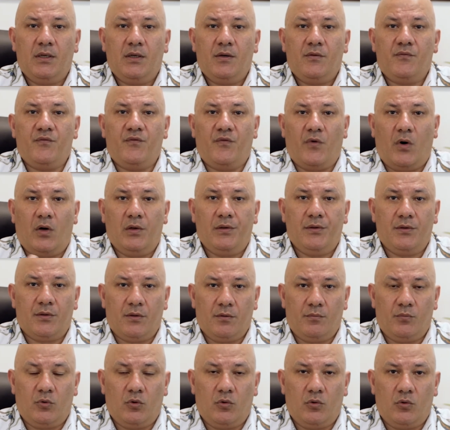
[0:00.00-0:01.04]

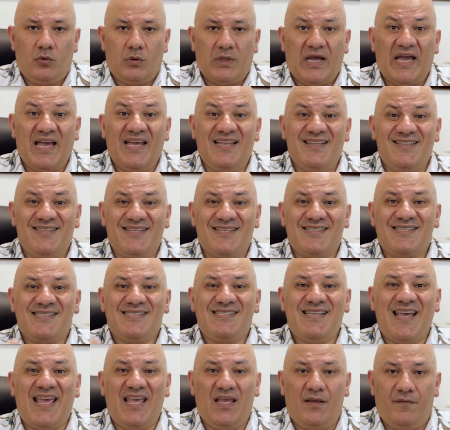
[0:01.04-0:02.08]
vulnerable and
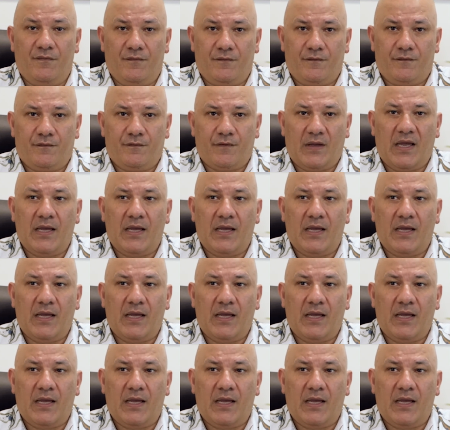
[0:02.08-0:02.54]
safe